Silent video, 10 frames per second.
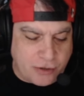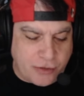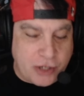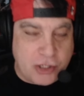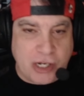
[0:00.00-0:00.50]

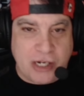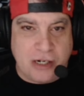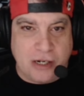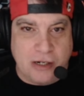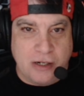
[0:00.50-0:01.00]

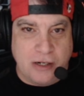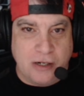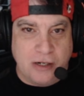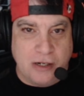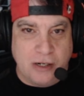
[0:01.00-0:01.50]

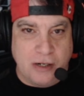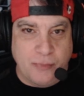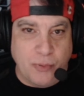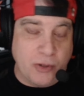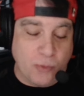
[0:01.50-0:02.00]

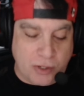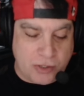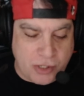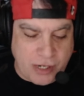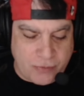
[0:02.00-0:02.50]

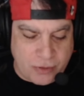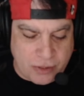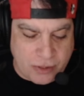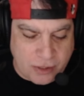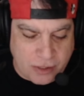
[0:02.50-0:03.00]
13.17,